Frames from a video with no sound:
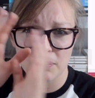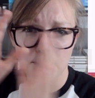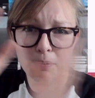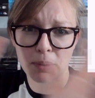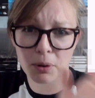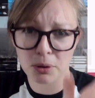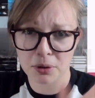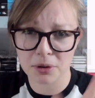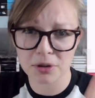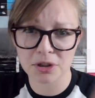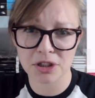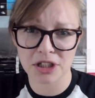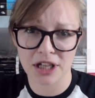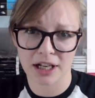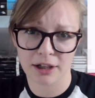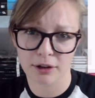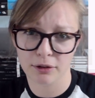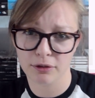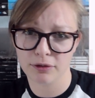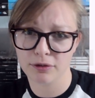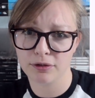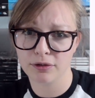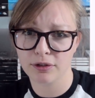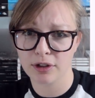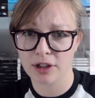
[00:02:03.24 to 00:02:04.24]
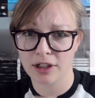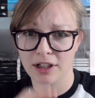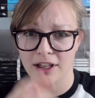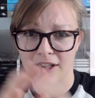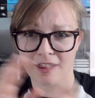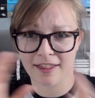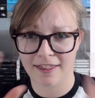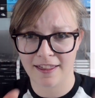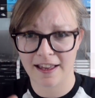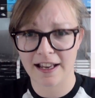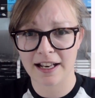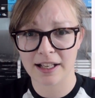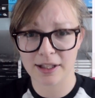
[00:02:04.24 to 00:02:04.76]
bookshelf
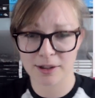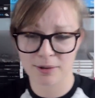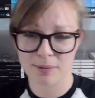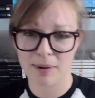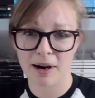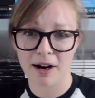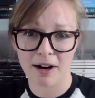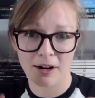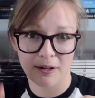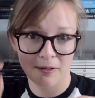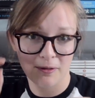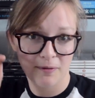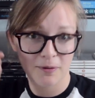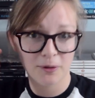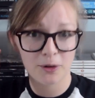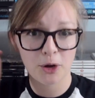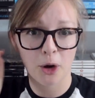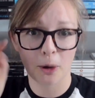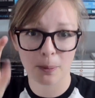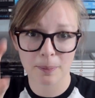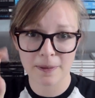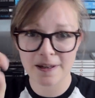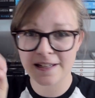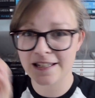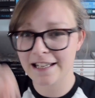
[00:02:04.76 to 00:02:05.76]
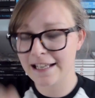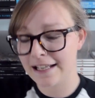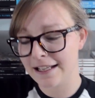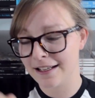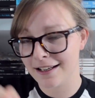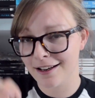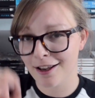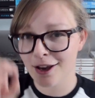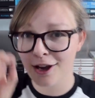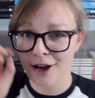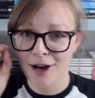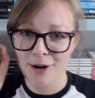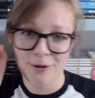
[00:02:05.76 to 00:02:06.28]
things where I've copied
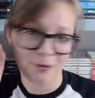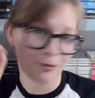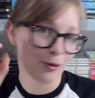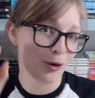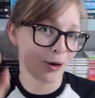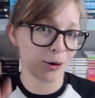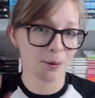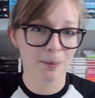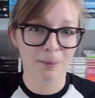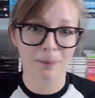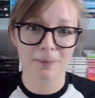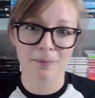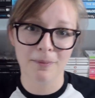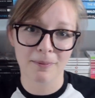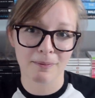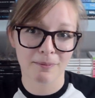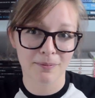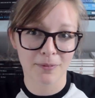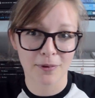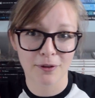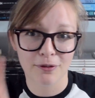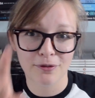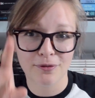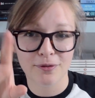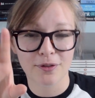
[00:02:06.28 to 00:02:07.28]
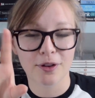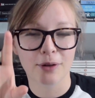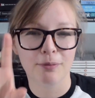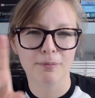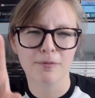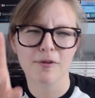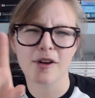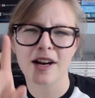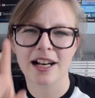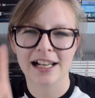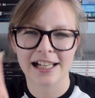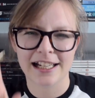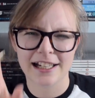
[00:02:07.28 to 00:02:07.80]
in what the, the
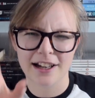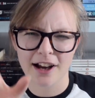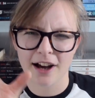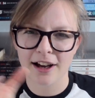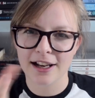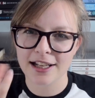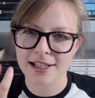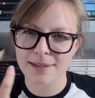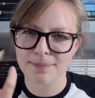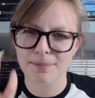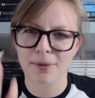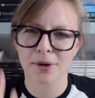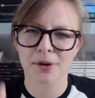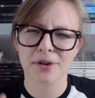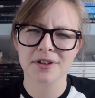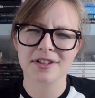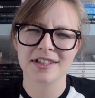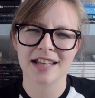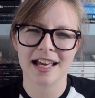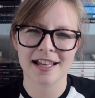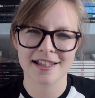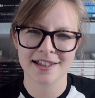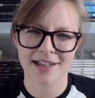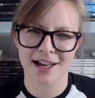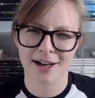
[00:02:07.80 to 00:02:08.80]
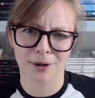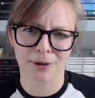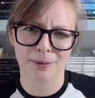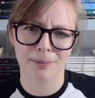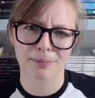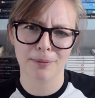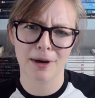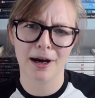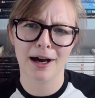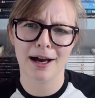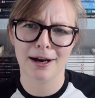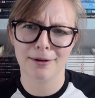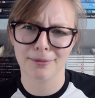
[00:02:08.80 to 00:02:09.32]
really nice book sets that I want to
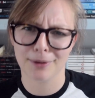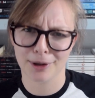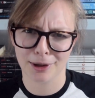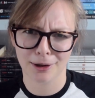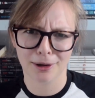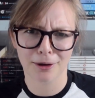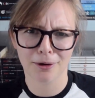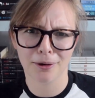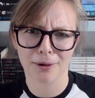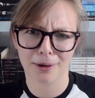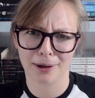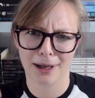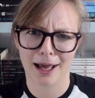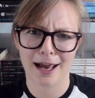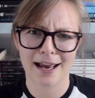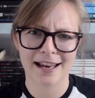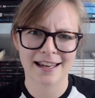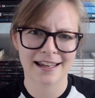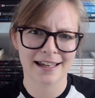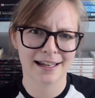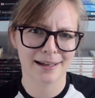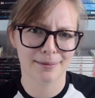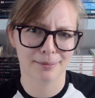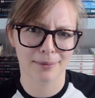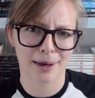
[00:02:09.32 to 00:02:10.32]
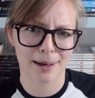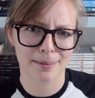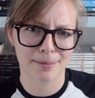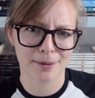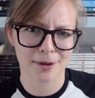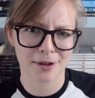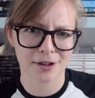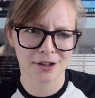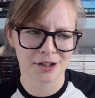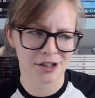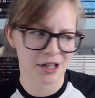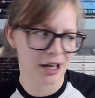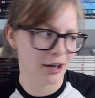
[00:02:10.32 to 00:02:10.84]
buy would look like in my
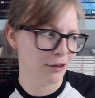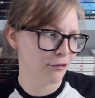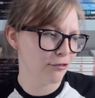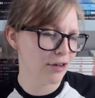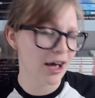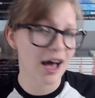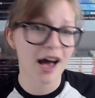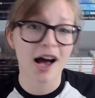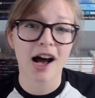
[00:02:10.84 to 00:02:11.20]
bookshelf.